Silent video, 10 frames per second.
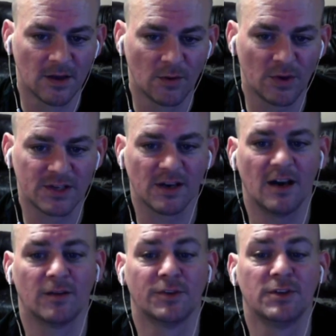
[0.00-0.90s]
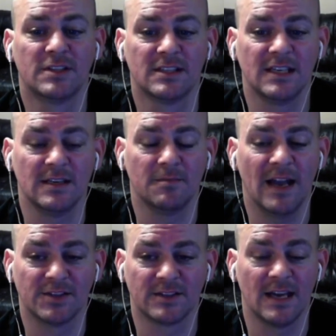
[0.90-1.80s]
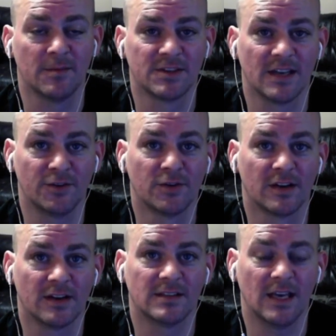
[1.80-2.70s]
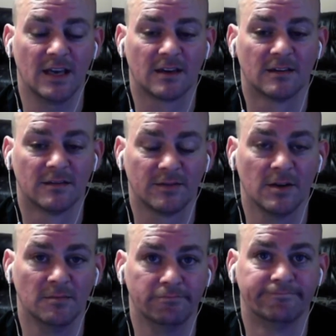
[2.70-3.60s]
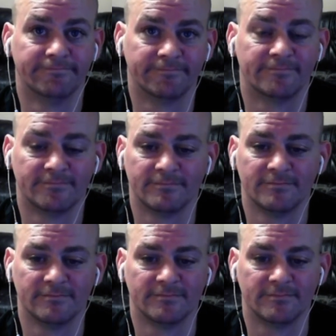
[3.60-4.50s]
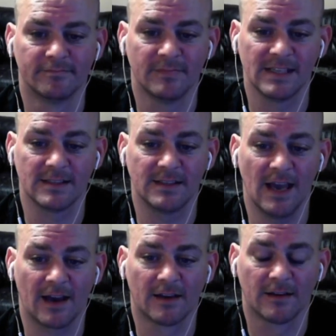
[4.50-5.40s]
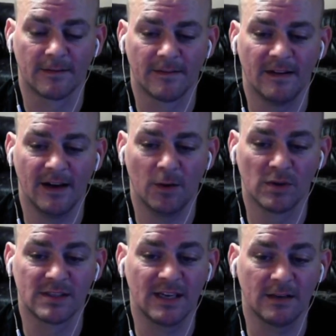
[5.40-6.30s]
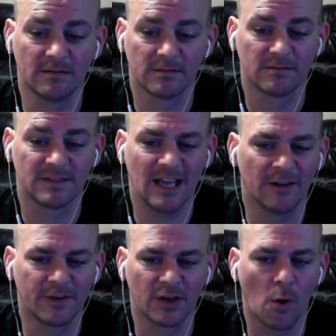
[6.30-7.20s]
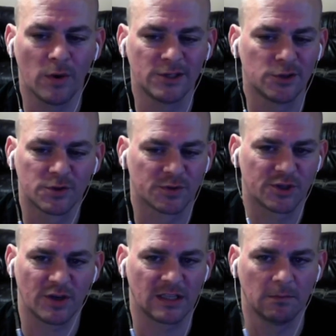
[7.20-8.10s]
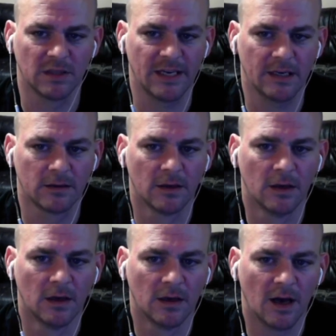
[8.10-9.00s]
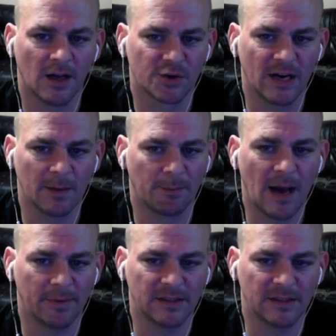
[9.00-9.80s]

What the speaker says: which reduces the magic damage that you're going to take from this attack. Once again, Galuf can always use Restricting Blade, trying to pop a